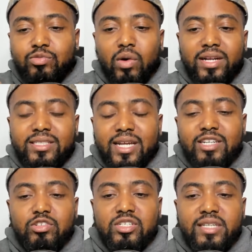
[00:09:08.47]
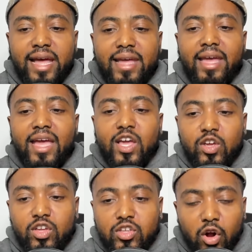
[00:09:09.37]
one of these things which is like,
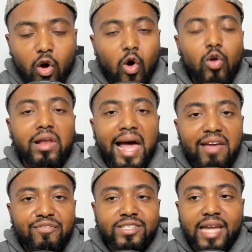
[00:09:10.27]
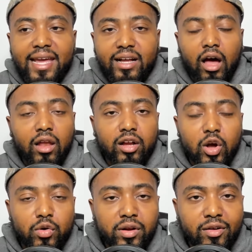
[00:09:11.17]
your whole life is like
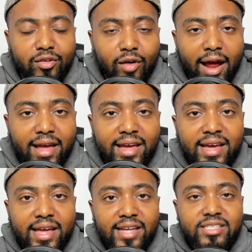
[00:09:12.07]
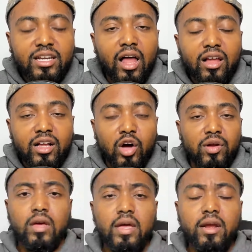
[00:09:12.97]
color-coded, right? It's
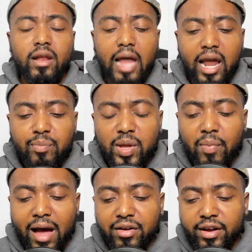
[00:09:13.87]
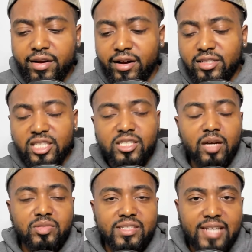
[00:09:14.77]
color-coded. And there are a lot of people out there that are just
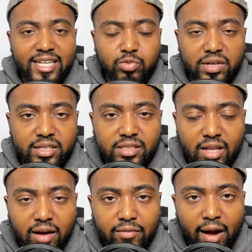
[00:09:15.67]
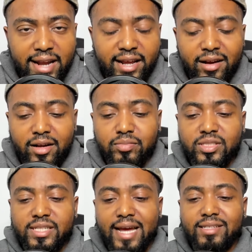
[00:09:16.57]
obsessed with this stuff, right? They're
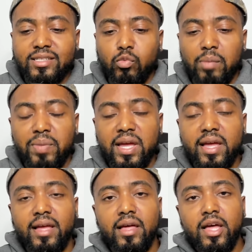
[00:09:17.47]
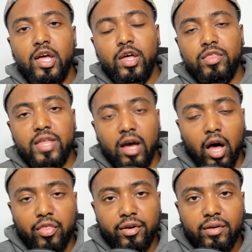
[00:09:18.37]
obsessed with being the
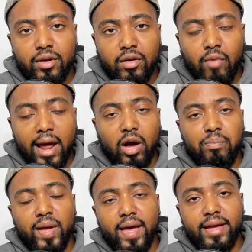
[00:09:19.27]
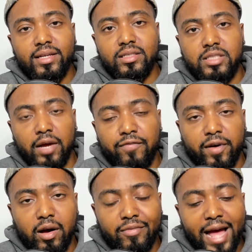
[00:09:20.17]
other, right? Of being
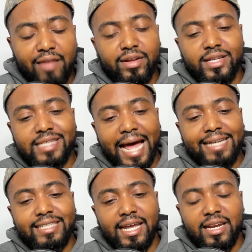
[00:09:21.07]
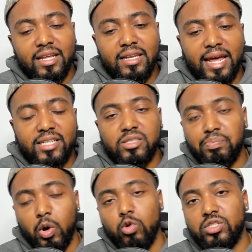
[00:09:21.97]
different, of having this identity that is
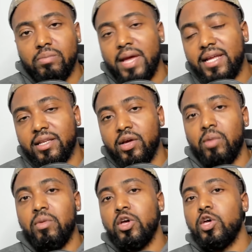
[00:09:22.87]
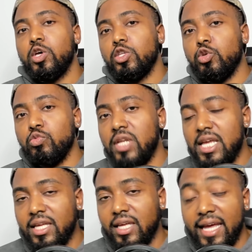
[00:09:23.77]
supposed to make them
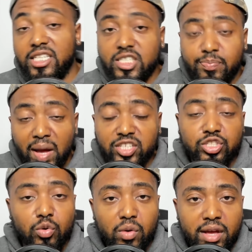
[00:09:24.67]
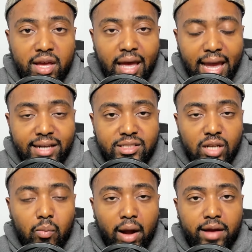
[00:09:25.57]
unique and special in
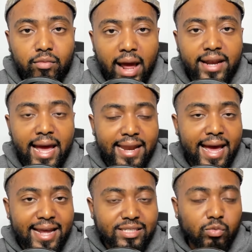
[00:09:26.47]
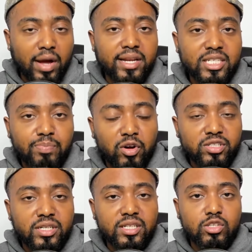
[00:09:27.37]
some way, right? That's what this
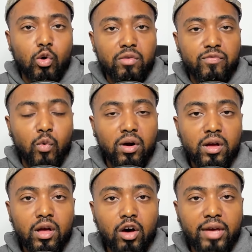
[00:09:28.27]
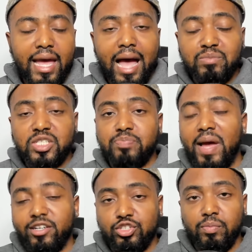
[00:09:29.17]
person is going for, okay? I'm
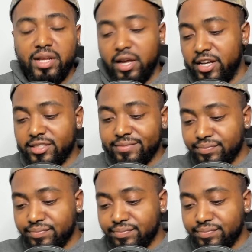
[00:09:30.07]
special because,